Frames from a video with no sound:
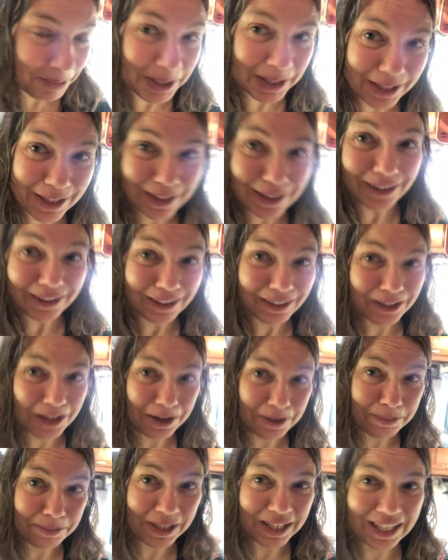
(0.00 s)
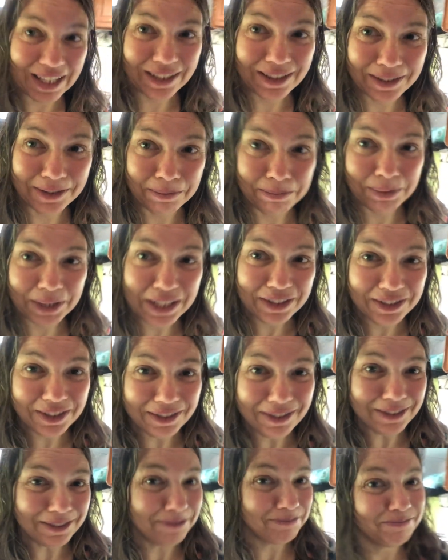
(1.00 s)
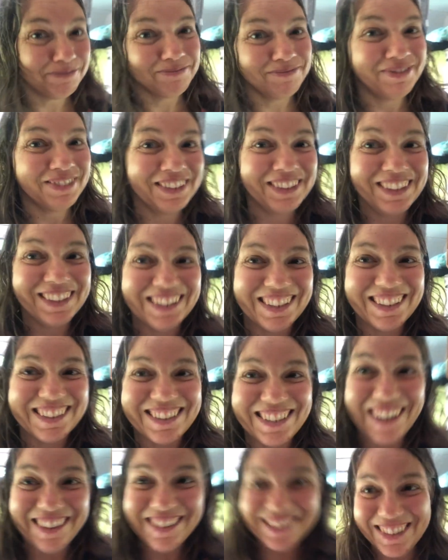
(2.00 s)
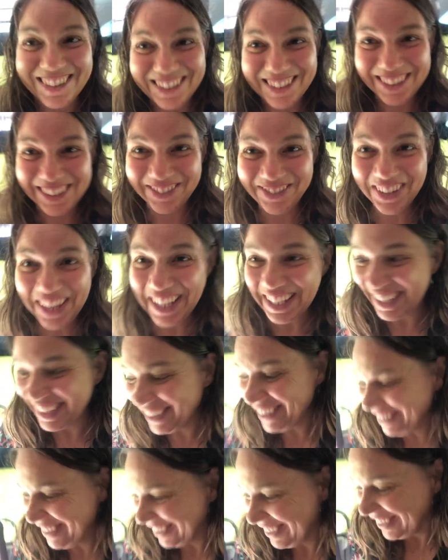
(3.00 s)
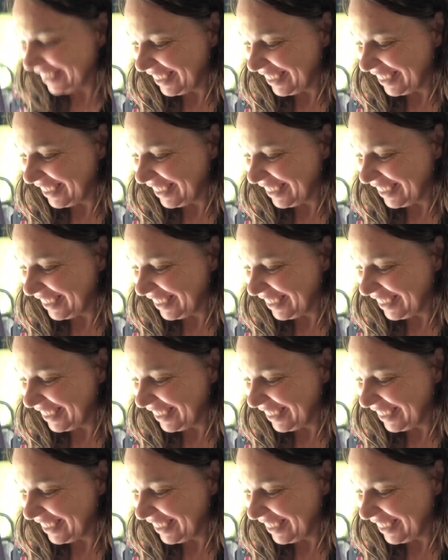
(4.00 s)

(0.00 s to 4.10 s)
to be a lot of bananas and peaches. Sounds good to me.